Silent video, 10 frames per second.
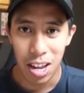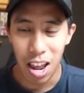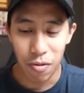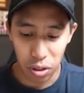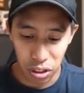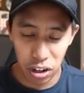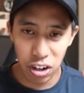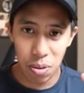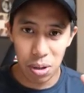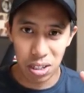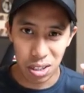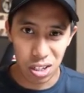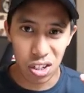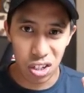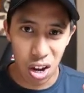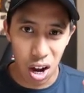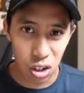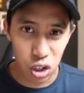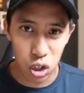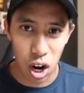If Ethereum is the stock
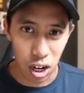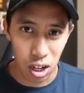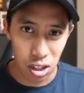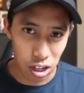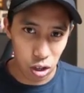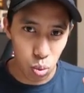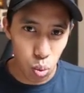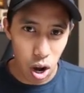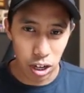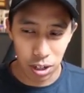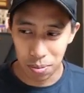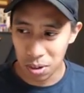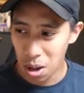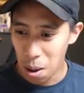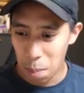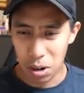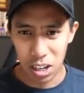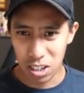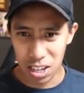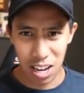truck that you wanted, but
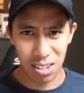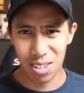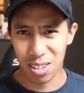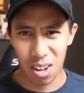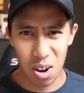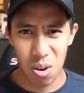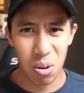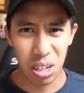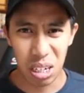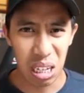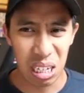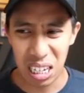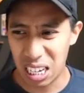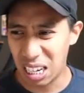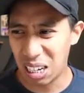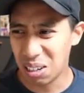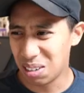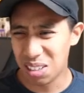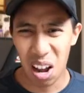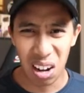it's like slow and clunky and
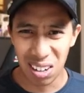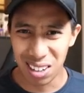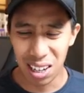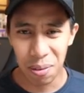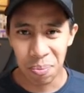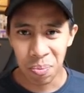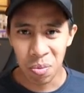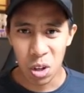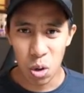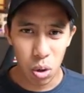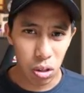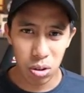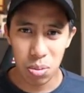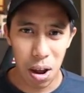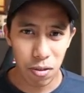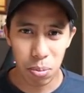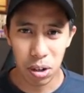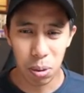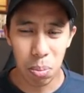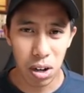it's ugly, you want to throw some
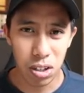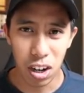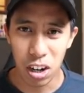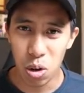aftermarket parts on it.